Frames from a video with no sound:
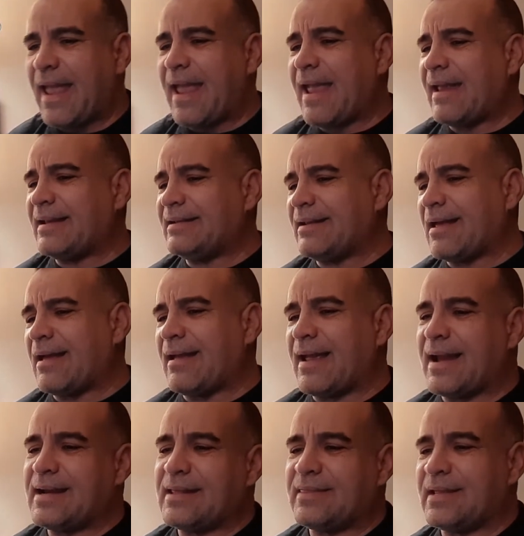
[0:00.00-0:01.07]
and
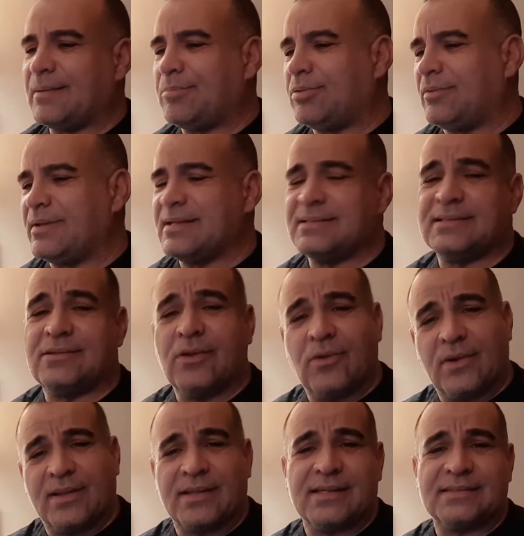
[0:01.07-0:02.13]
anything police
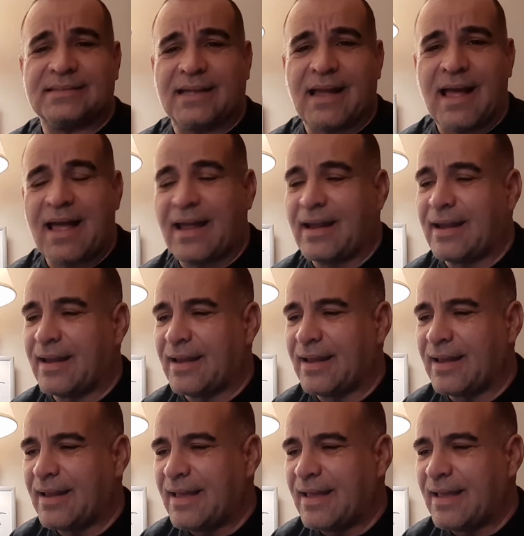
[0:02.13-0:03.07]
do to this guy